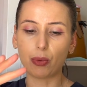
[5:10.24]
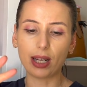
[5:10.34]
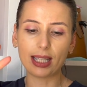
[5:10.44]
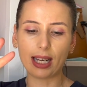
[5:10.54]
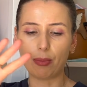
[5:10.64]

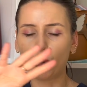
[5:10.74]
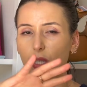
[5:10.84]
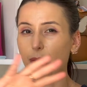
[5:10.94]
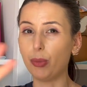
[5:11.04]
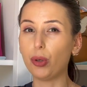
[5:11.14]
ones that are more
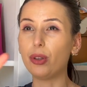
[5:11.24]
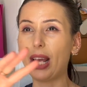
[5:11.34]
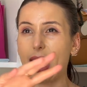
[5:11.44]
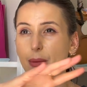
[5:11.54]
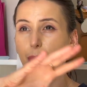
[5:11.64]
smooth
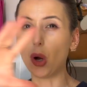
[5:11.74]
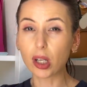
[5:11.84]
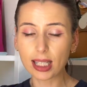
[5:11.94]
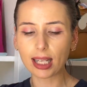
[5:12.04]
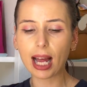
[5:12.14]
and
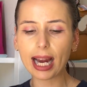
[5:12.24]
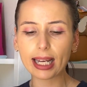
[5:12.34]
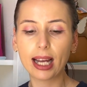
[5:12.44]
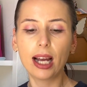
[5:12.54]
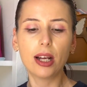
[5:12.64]
box
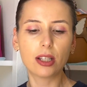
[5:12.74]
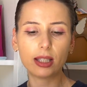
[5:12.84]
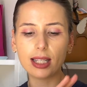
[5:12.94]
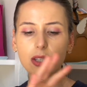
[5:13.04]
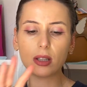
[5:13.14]
like so
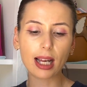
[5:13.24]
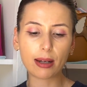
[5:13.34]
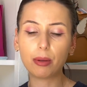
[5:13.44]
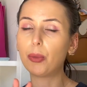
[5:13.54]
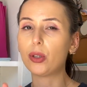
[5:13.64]
this looks
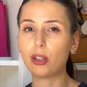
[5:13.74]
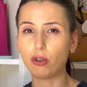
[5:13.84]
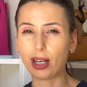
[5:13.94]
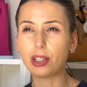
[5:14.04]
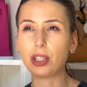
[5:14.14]
like the more
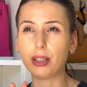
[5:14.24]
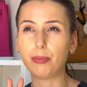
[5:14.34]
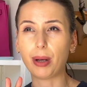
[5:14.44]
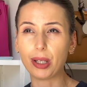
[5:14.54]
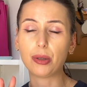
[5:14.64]

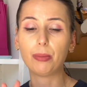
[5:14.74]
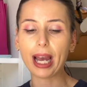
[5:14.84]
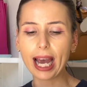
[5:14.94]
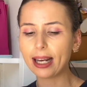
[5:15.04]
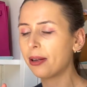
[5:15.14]
structured puzzle
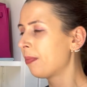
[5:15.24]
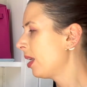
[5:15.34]
bag